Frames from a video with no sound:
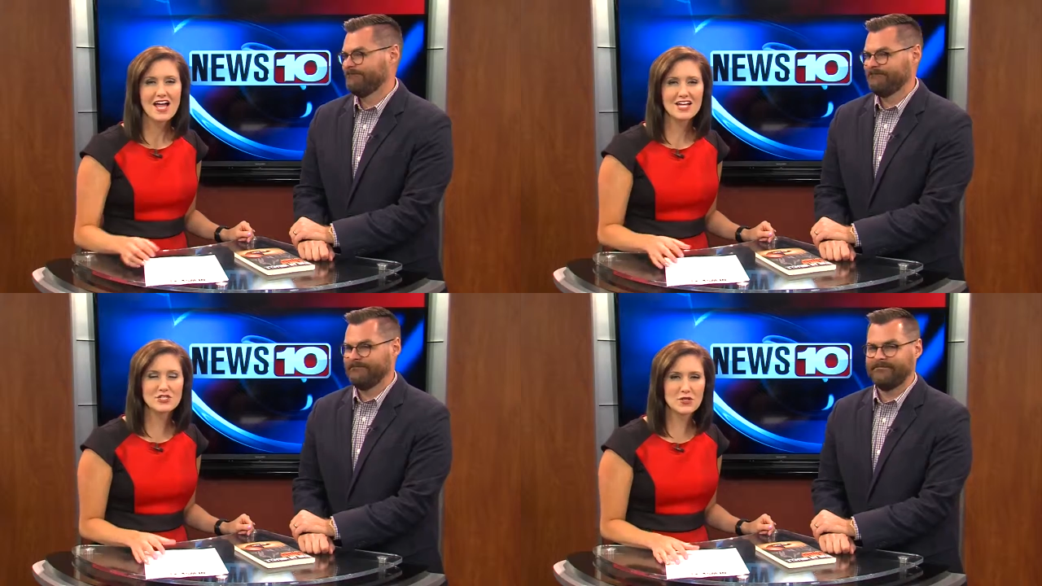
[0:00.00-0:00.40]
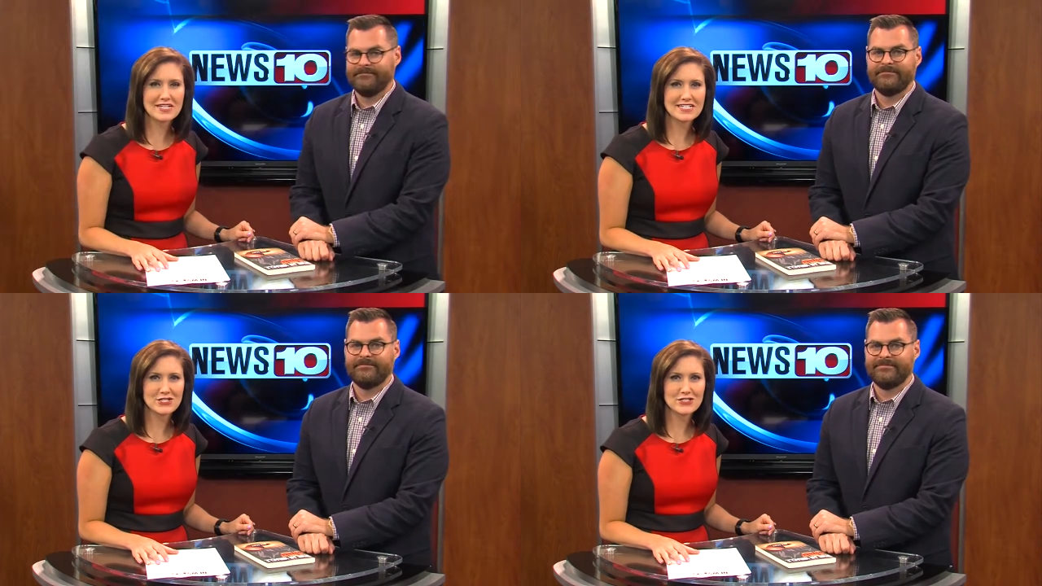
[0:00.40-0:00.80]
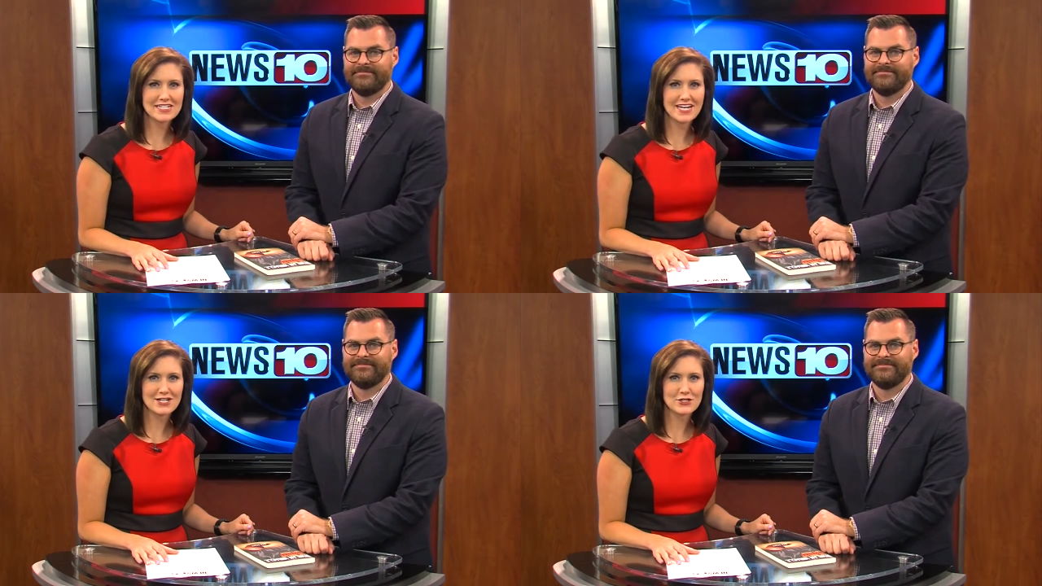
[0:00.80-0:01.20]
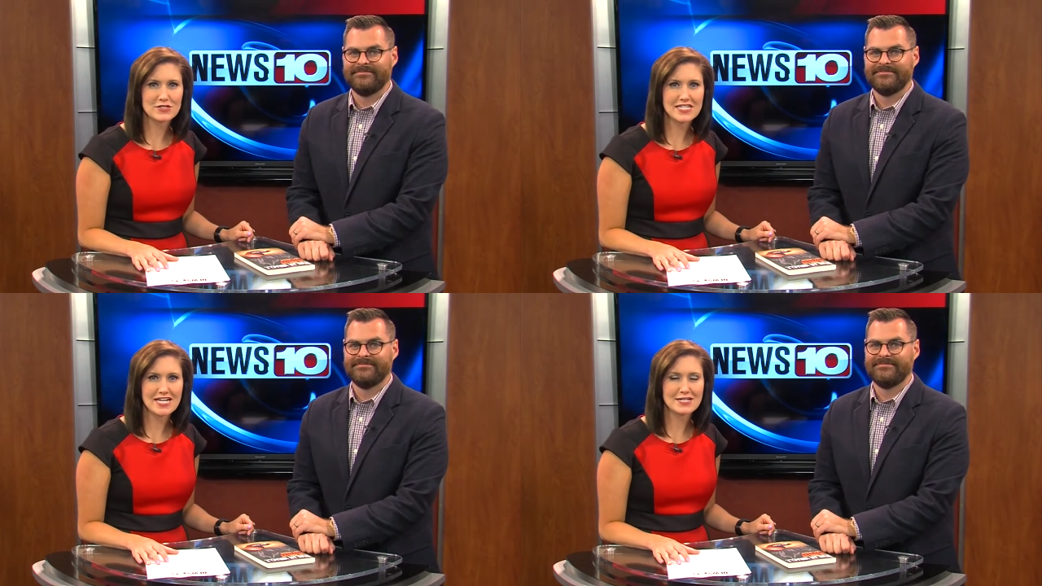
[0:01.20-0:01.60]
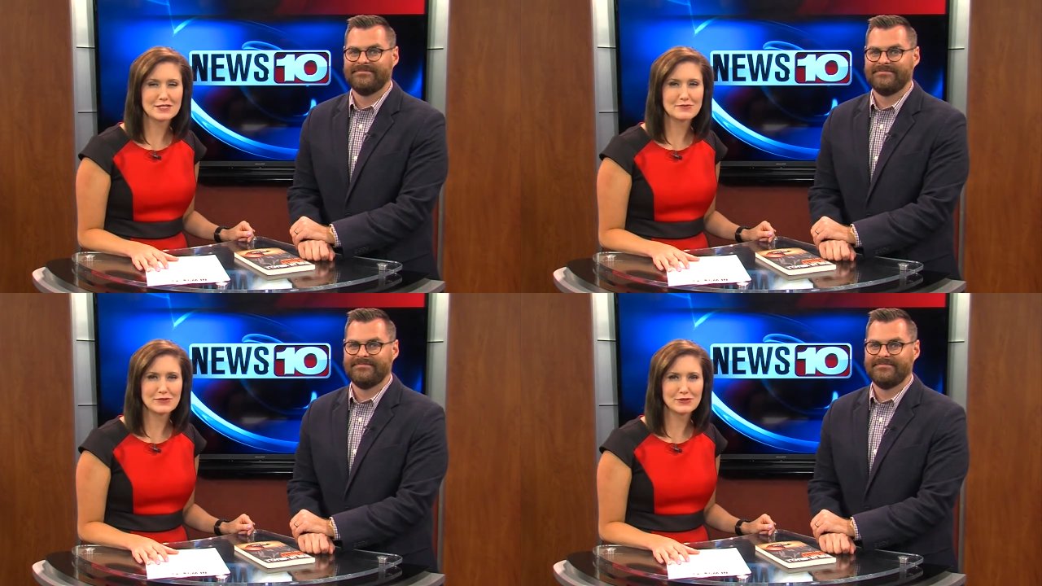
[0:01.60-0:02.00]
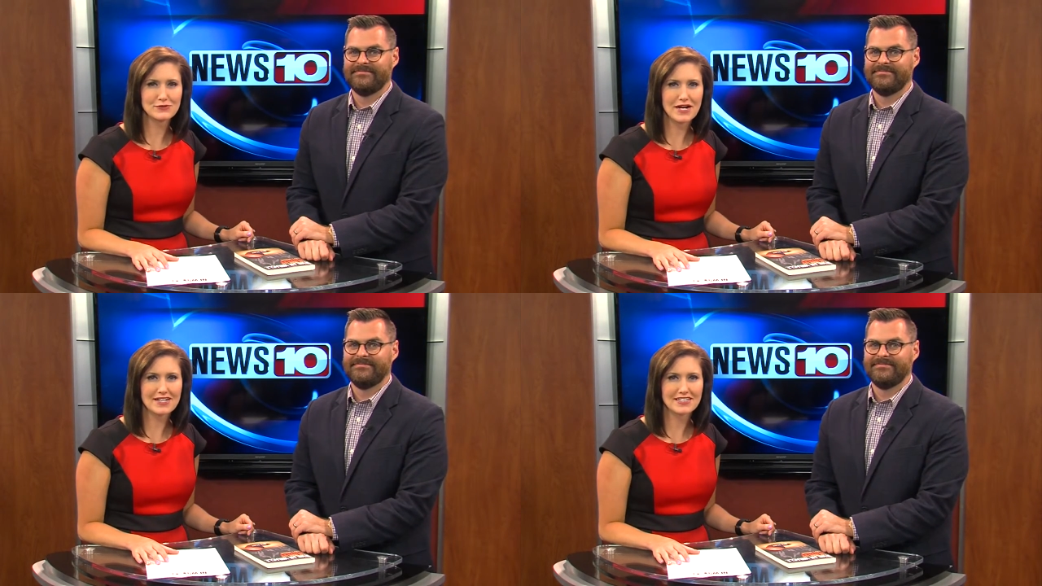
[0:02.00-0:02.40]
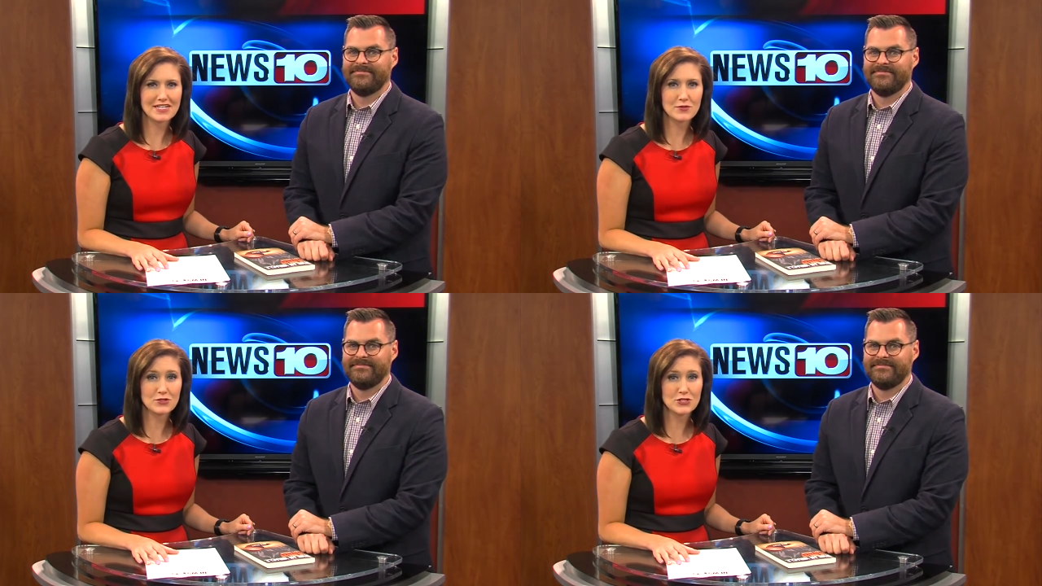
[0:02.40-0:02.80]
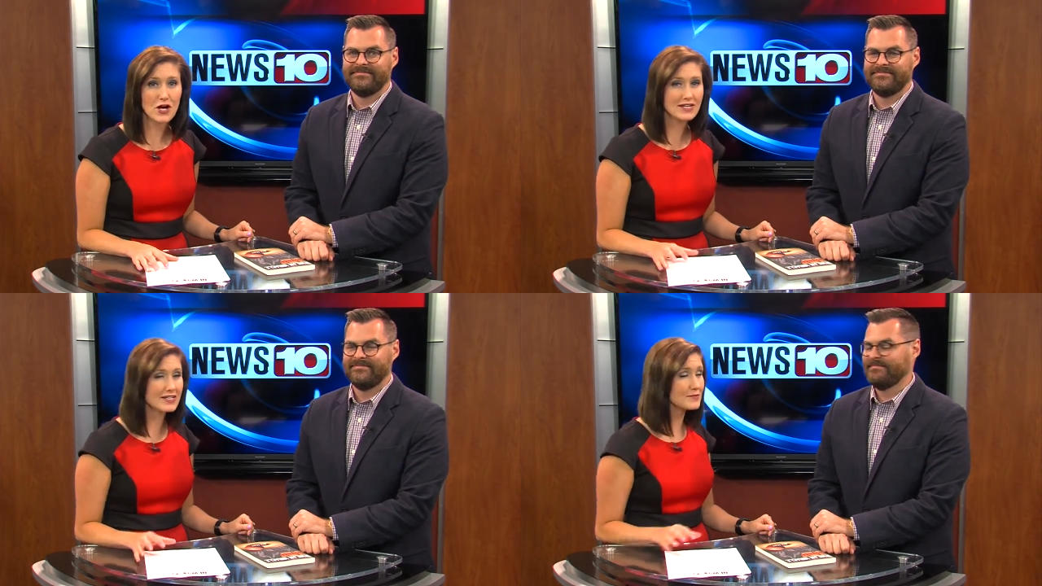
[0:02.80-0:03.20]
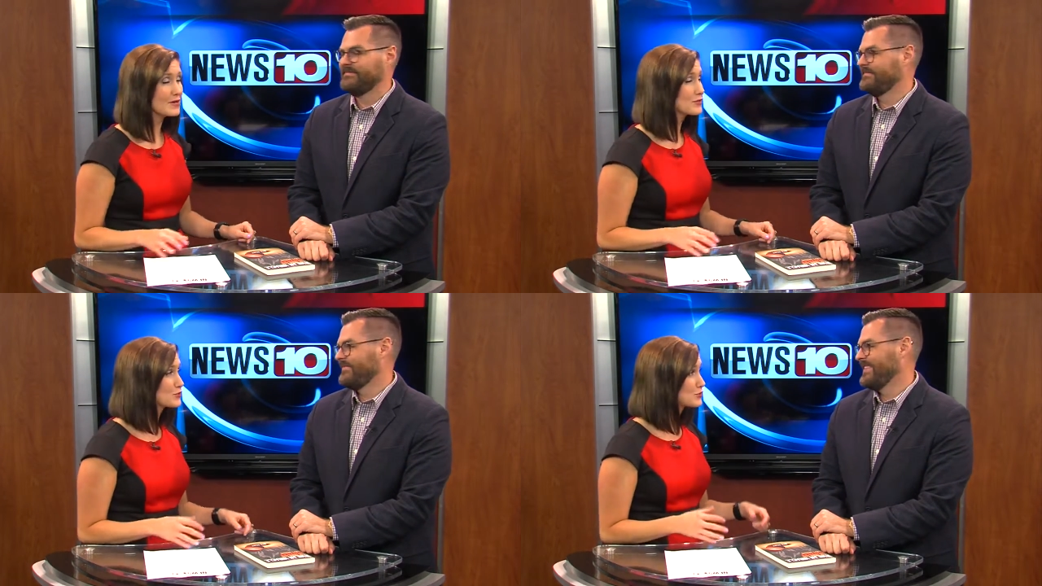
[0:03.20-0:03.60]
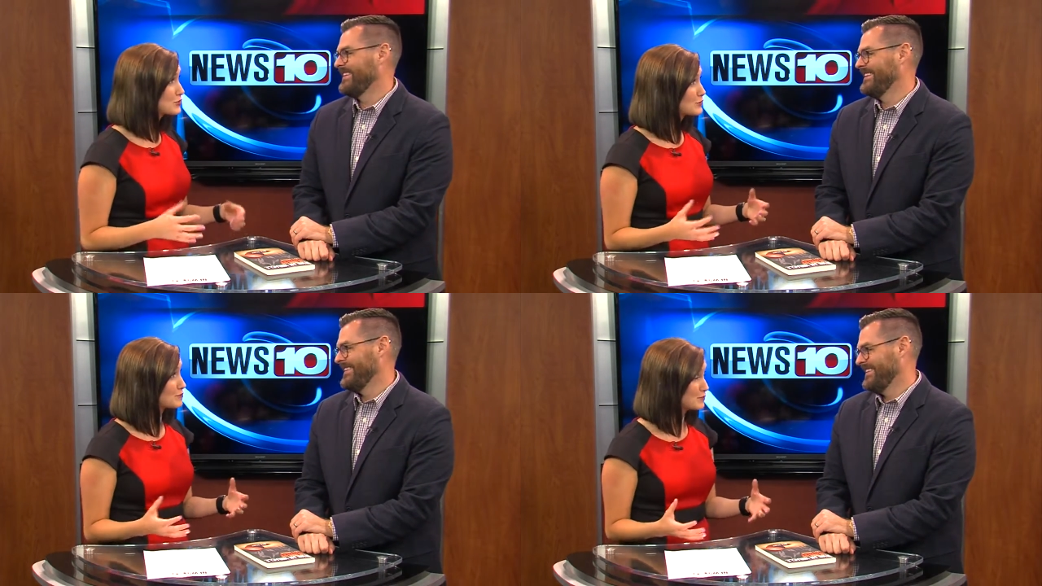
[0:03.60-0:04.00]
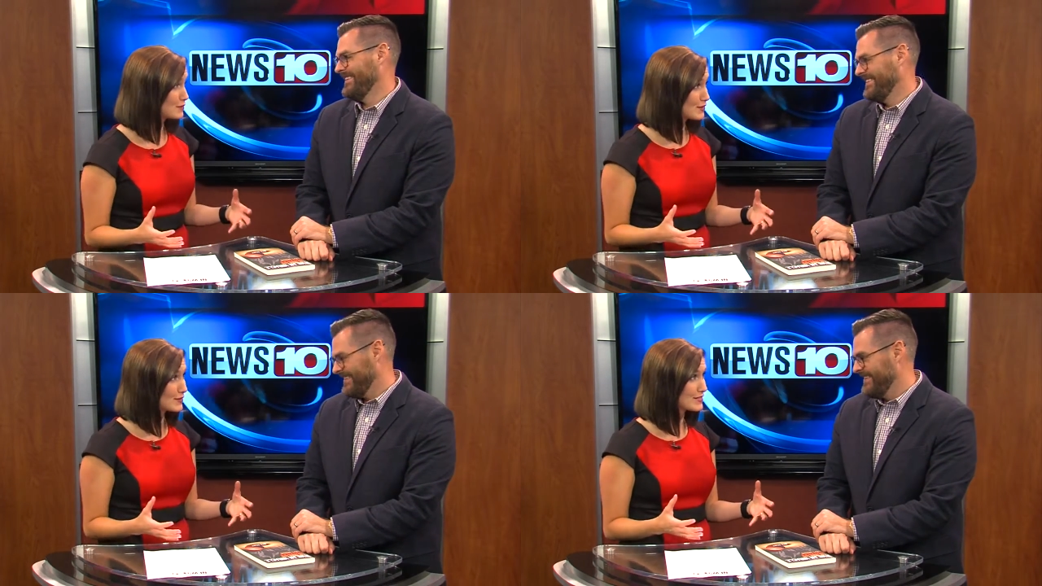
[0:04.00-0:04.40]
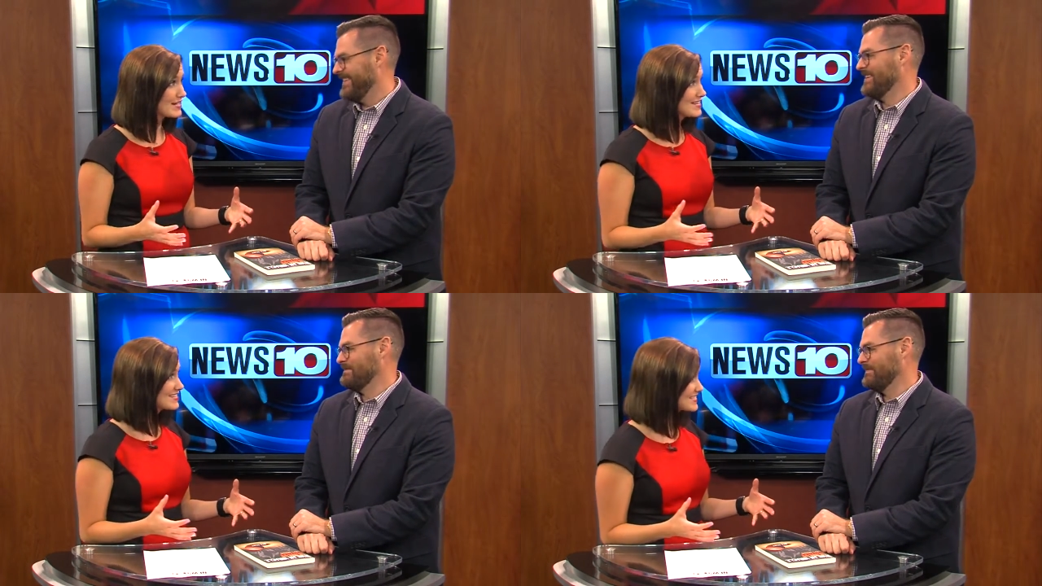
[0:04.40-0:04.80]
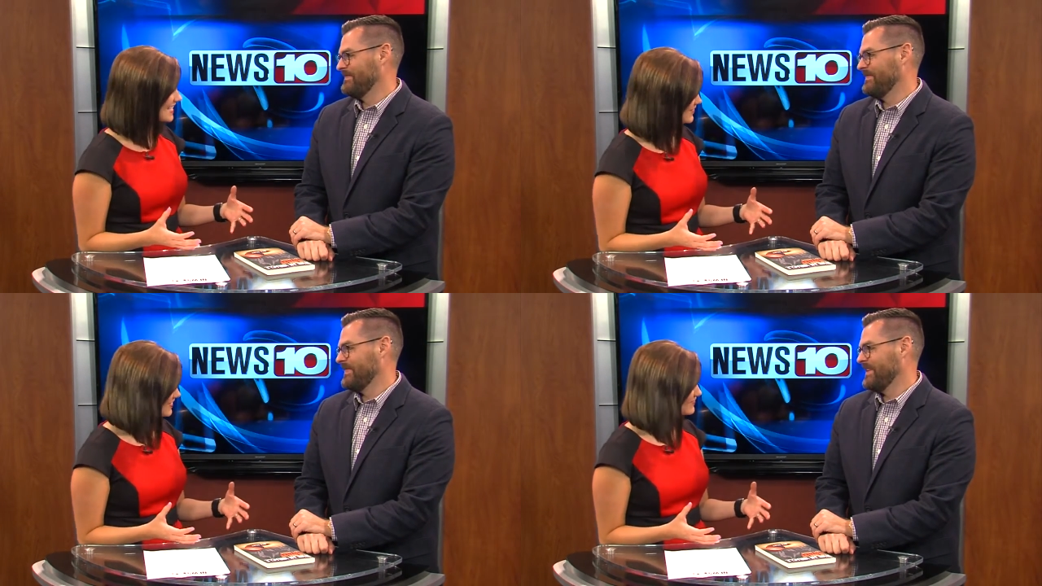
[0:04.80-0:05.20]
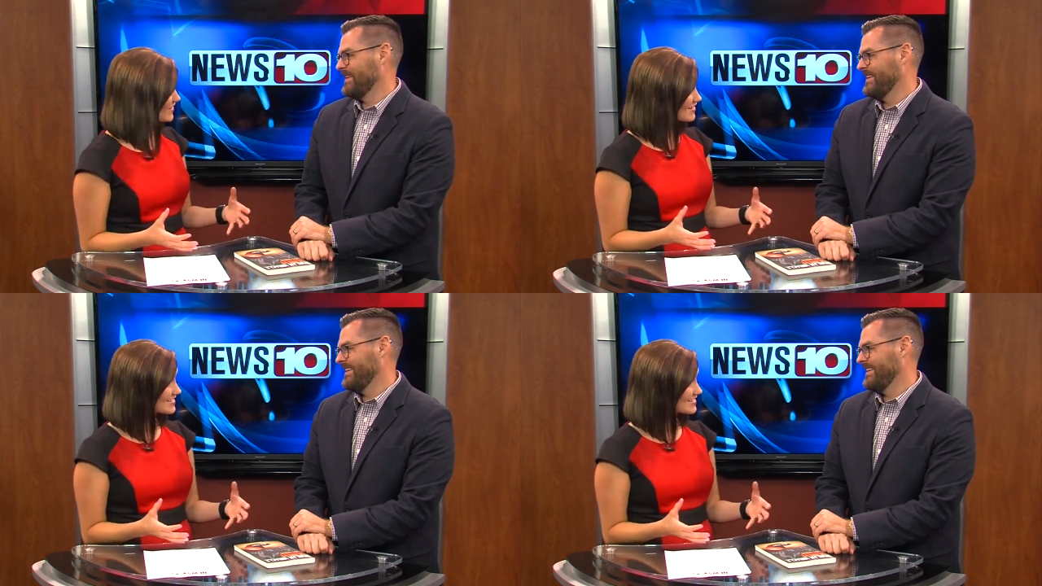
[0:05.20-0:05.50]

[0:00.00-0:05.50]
Speaker 1: And joining us here today on News 10 is Bill Reilly, and we're talking about your new book. Yeah. This is kind of very